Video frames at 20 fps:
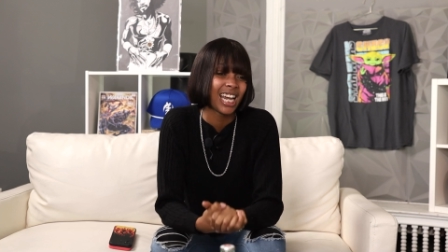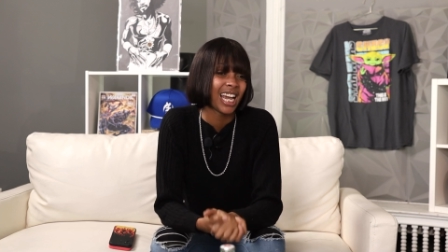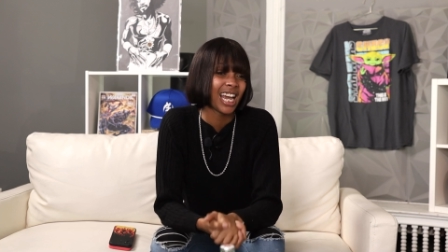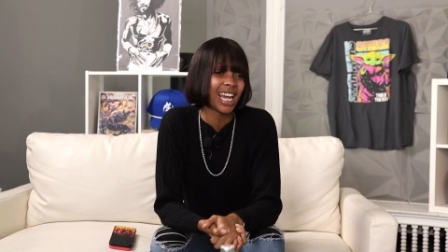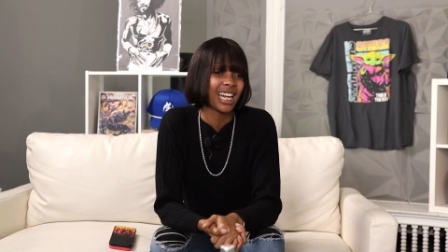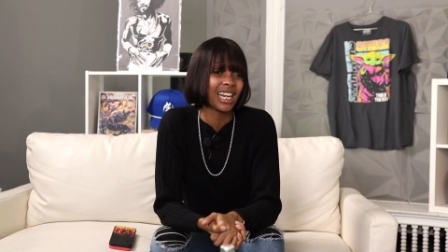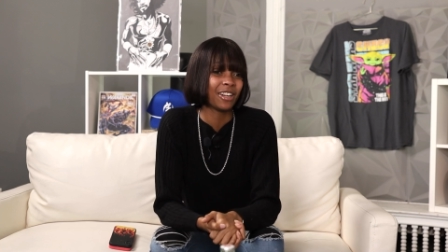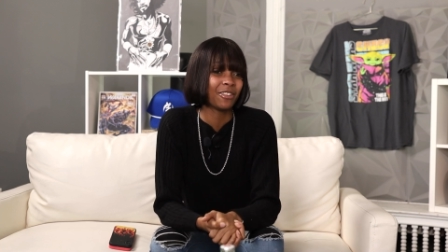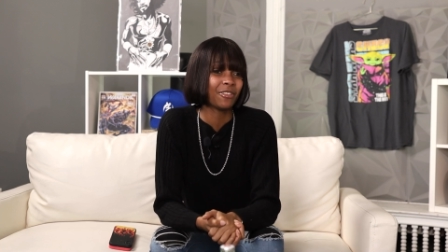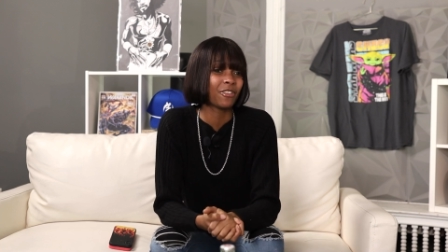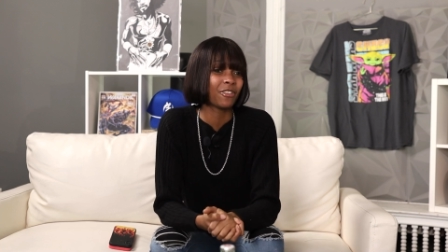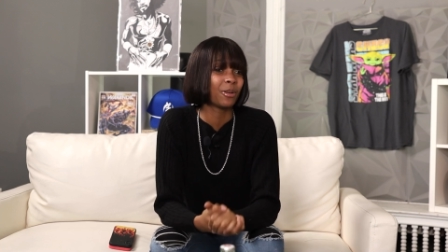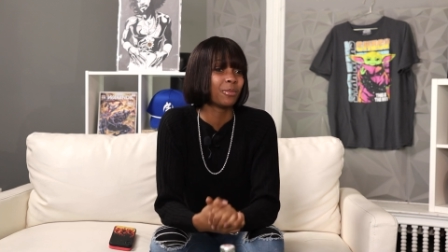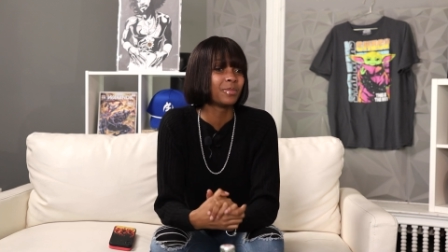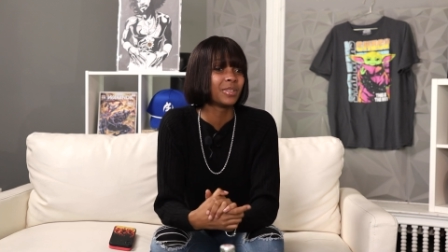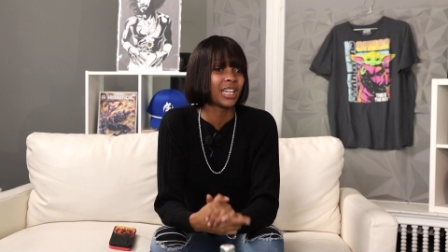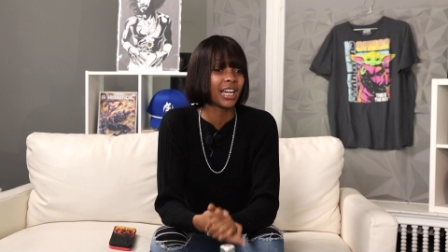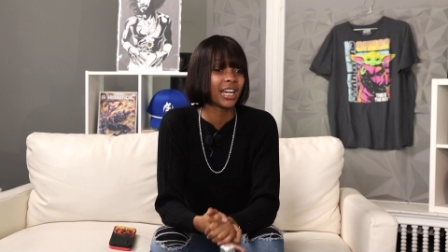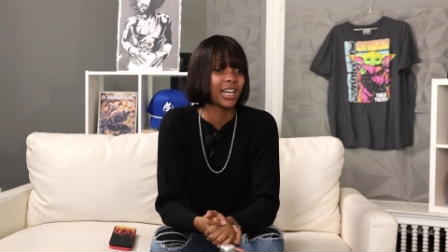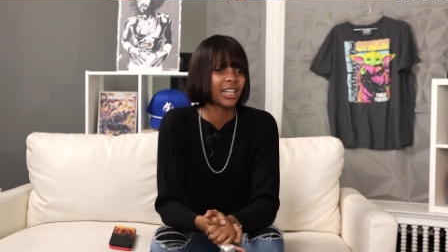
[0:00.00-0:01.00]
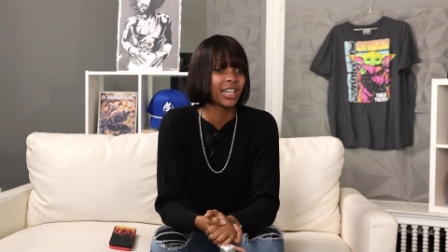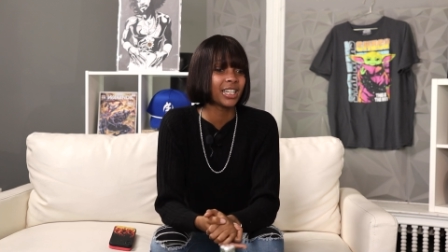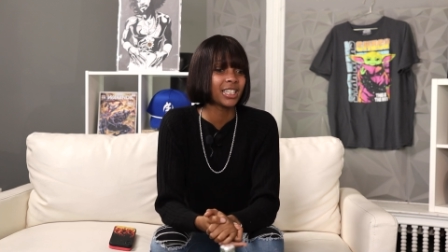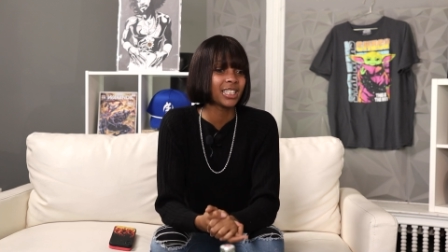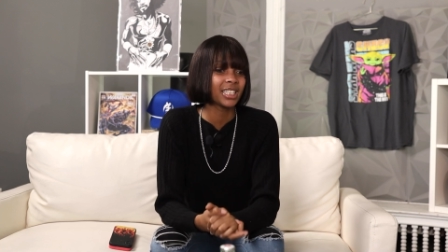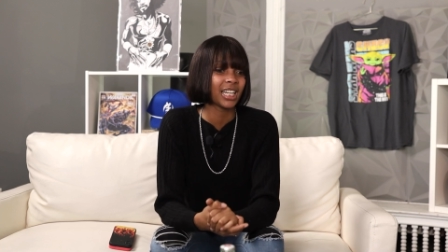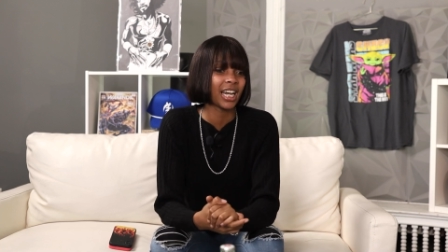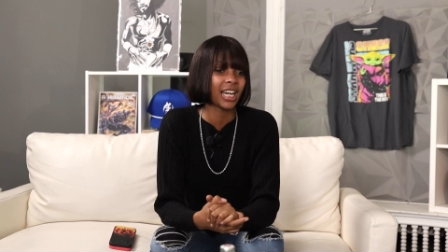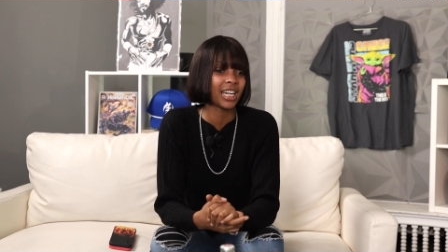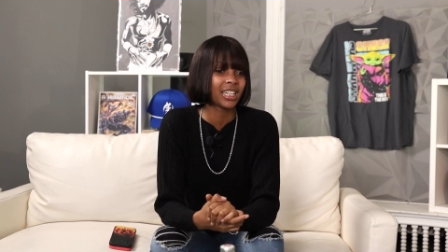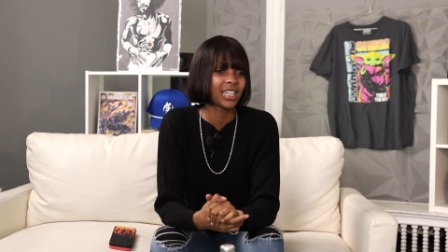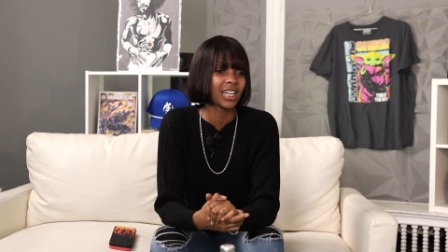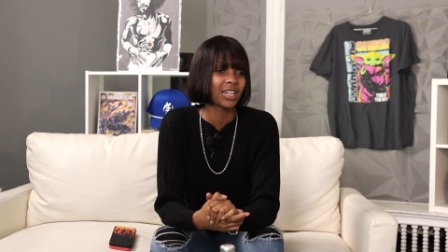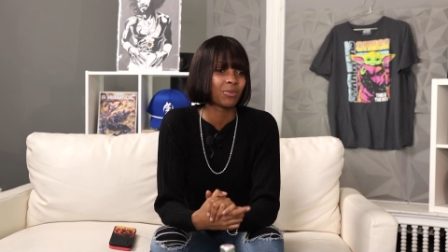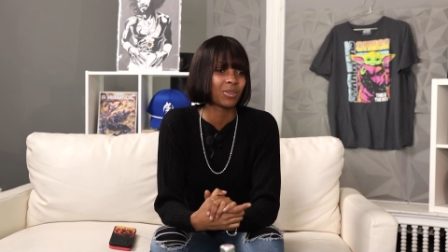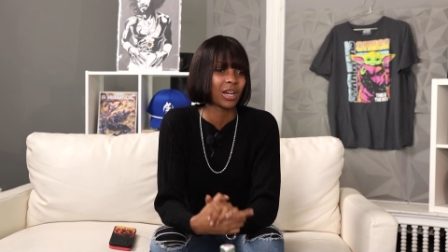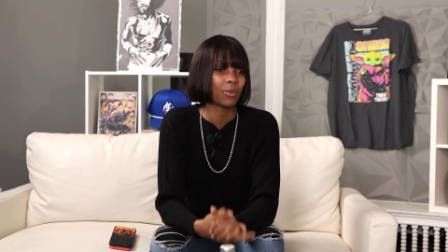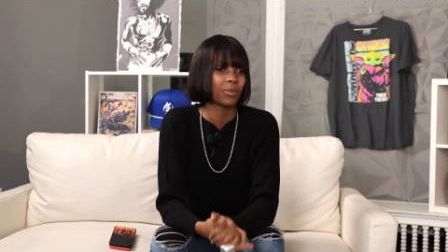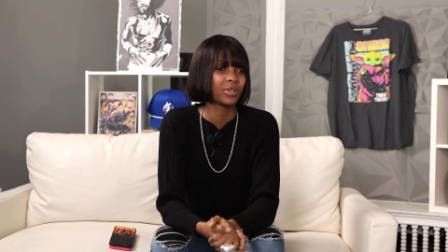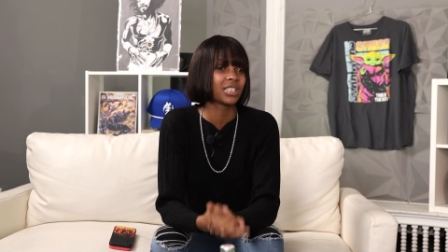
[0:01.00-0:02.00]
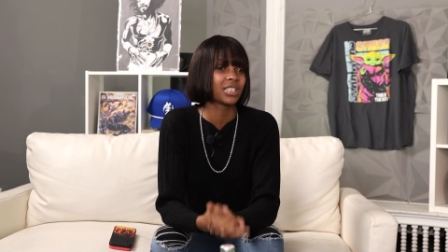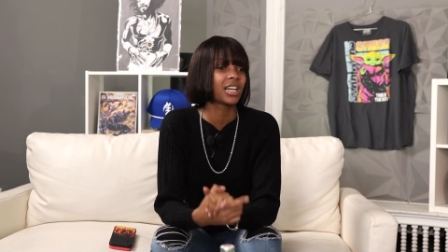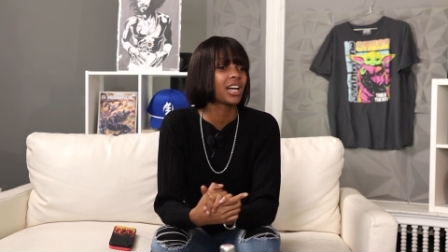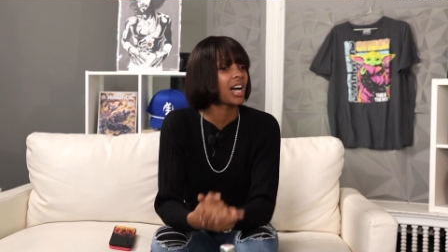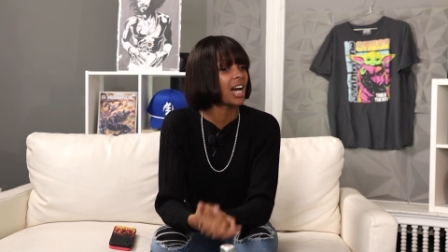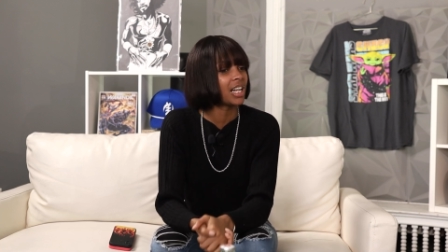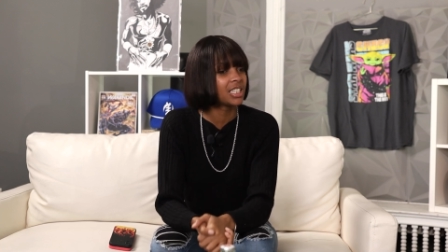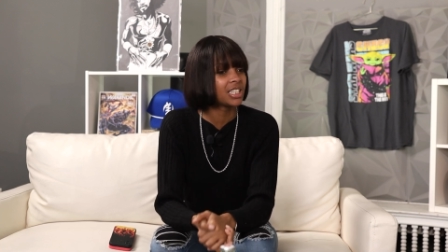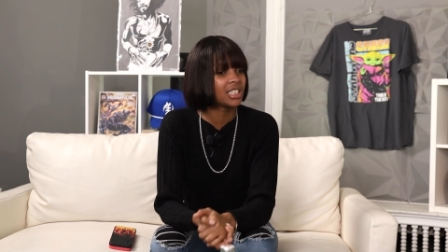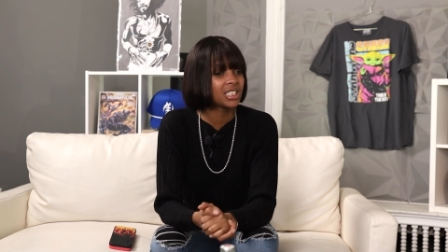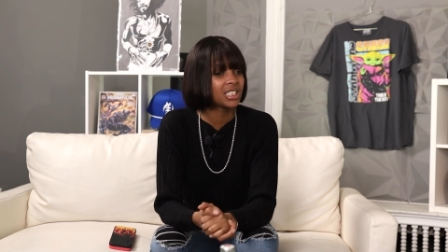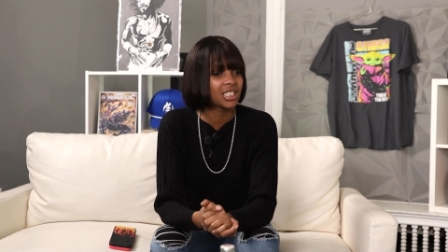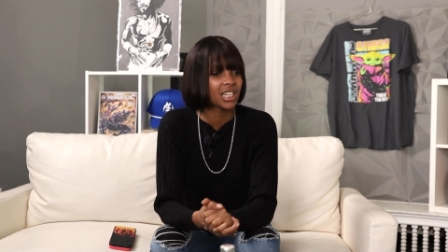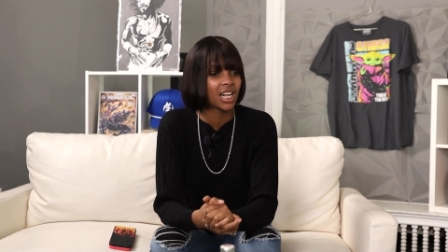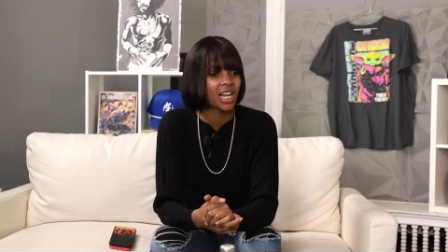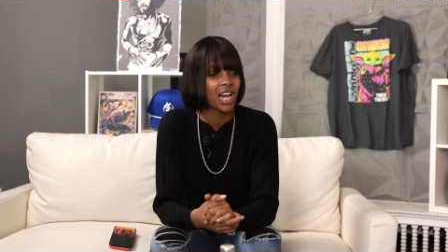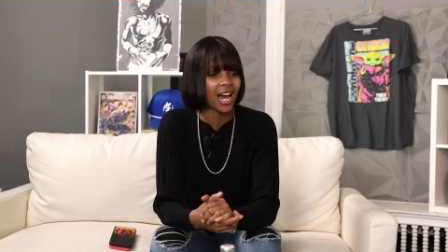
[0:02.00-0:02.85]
And then from there, like when I went to college,